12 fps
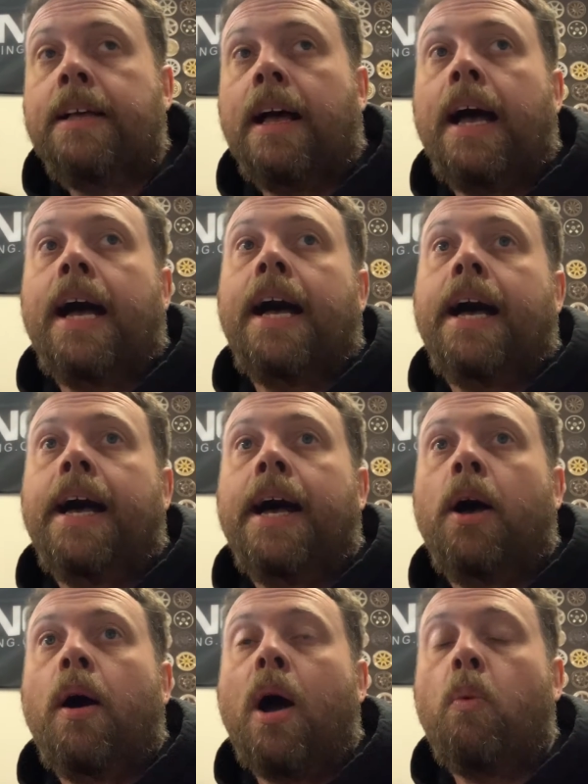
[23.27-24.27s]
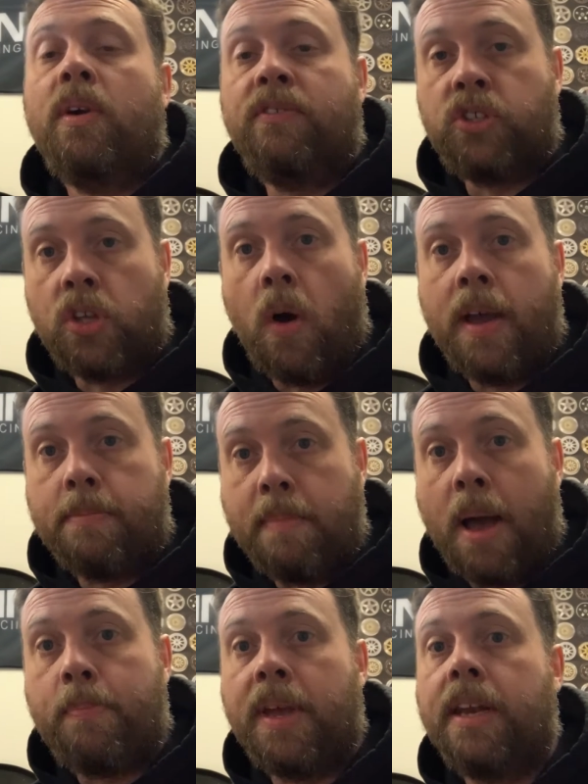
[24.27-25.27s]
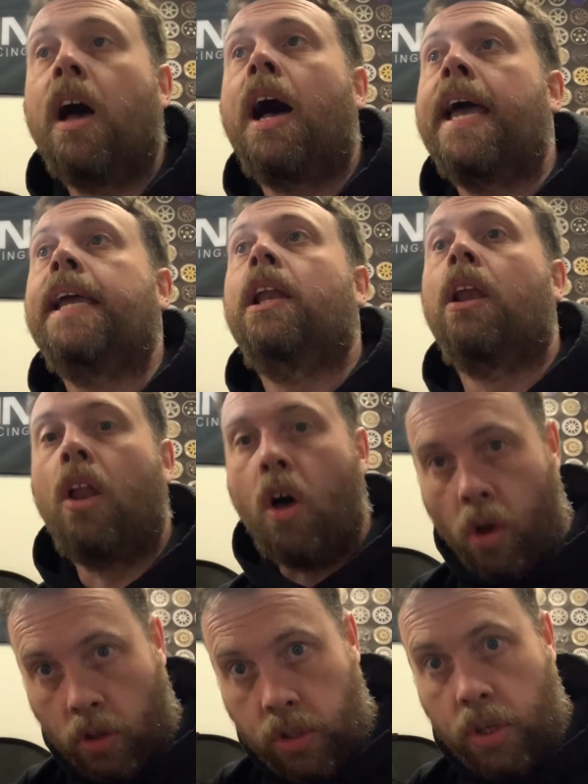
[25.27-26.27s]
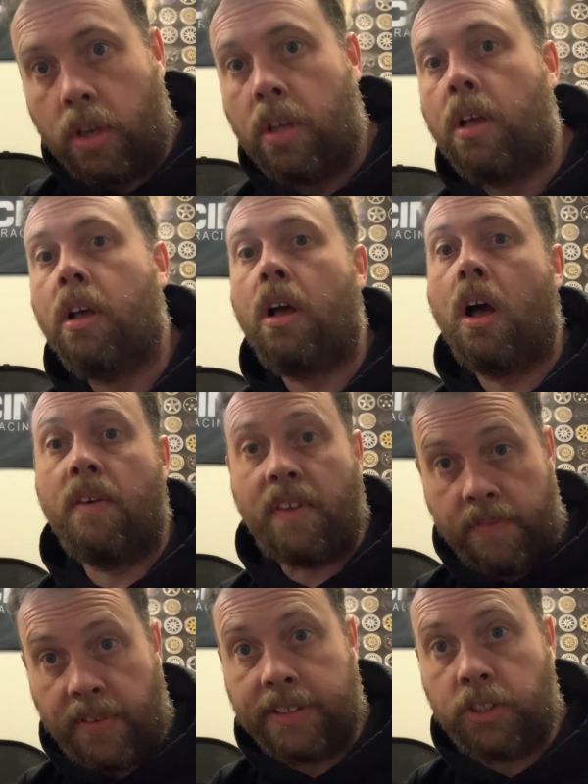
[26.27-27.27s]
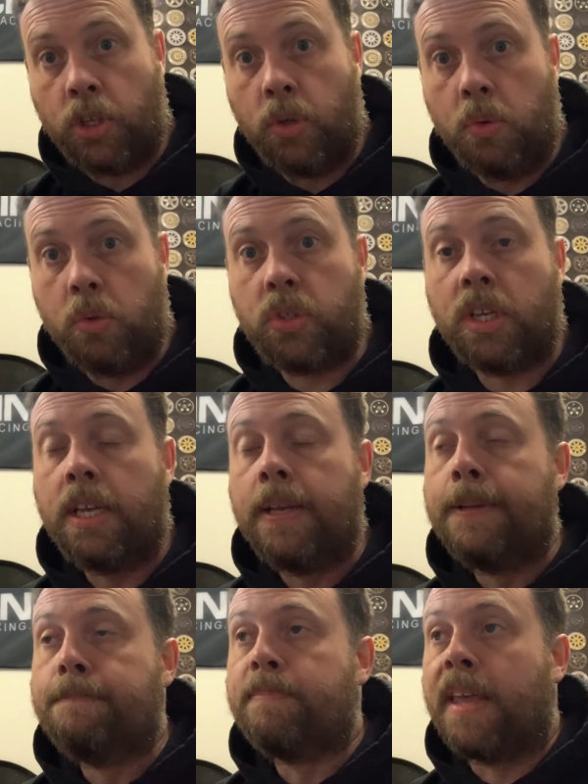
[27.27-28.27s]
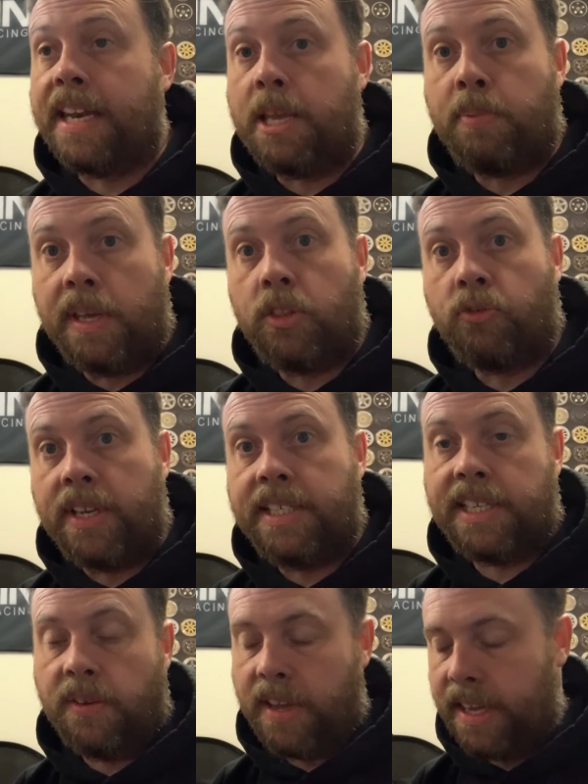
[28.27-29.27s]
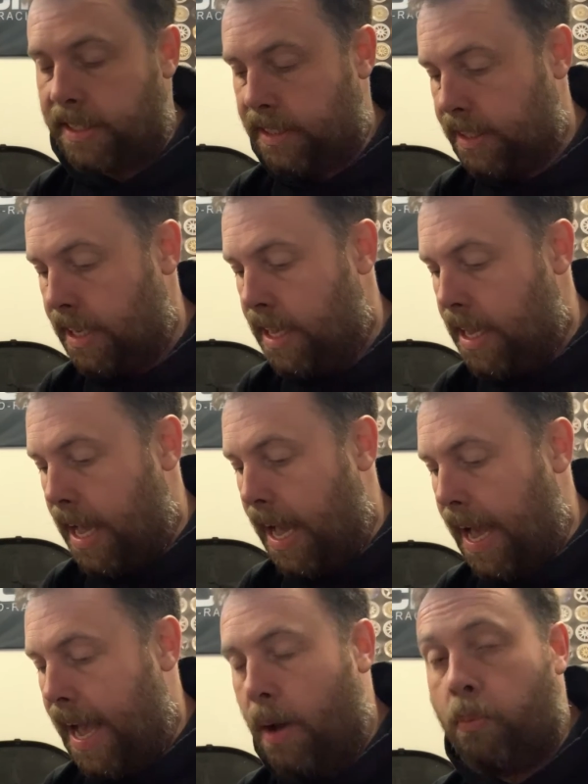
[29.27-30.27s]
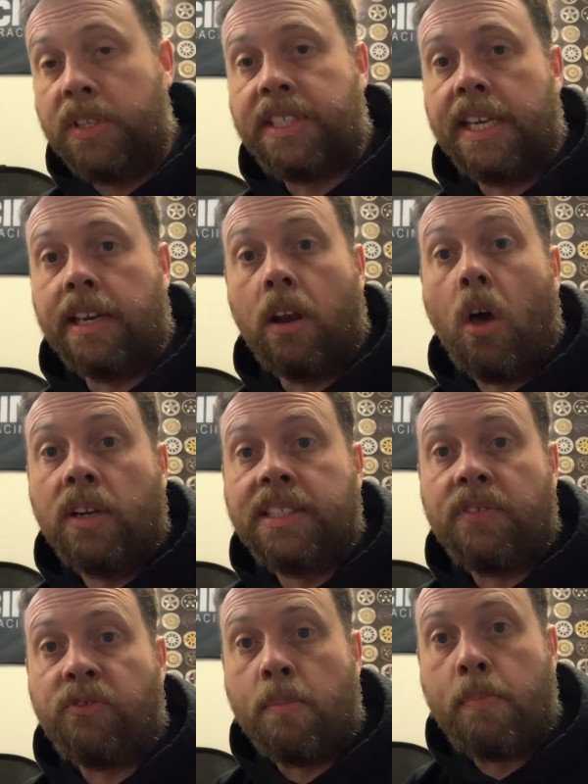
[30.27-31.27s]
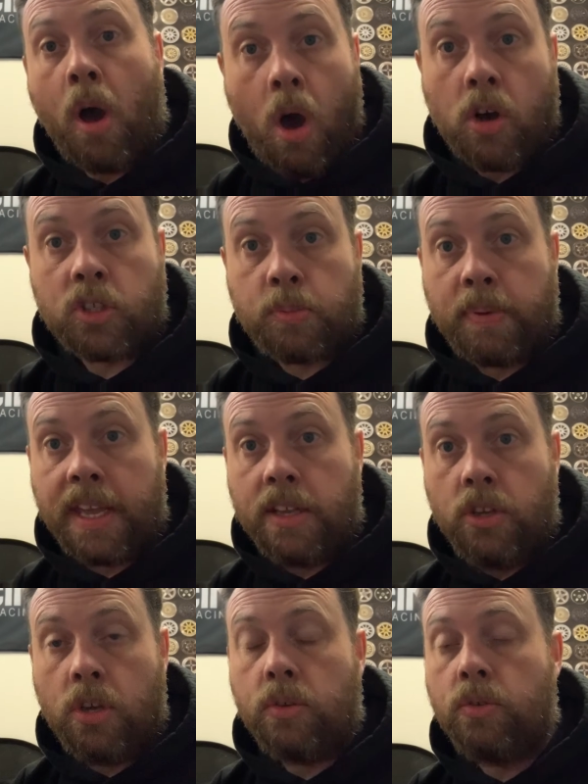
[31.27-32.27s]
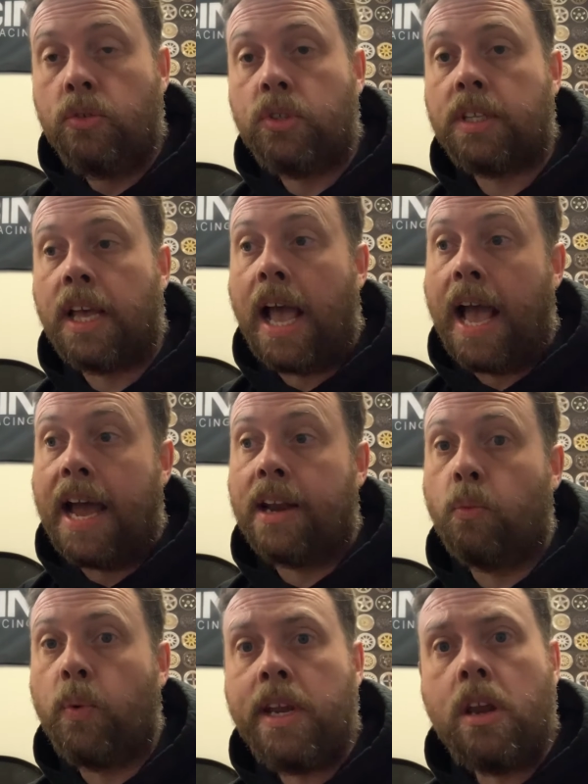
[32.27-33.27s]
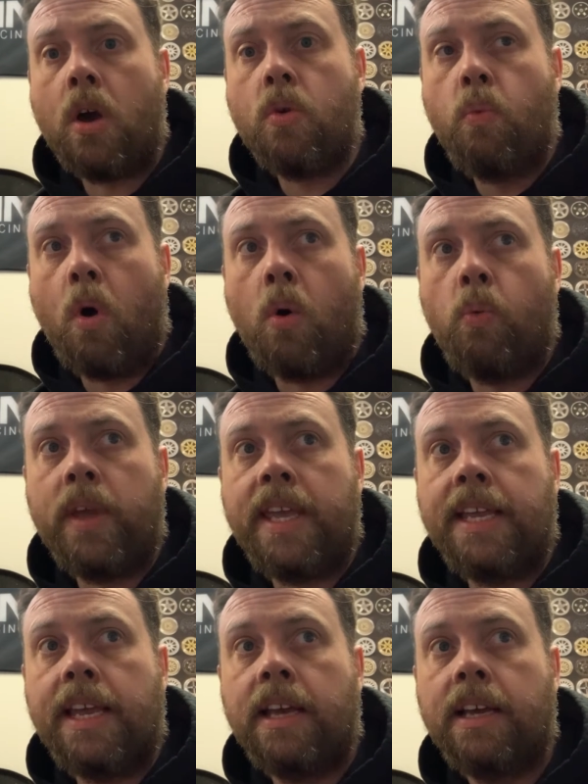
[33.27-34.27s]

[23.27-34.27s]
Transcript: and we've started mapping a lot of Fn2s and EP3 Civics. And we're seeing a lot of different parts being used, and we know what we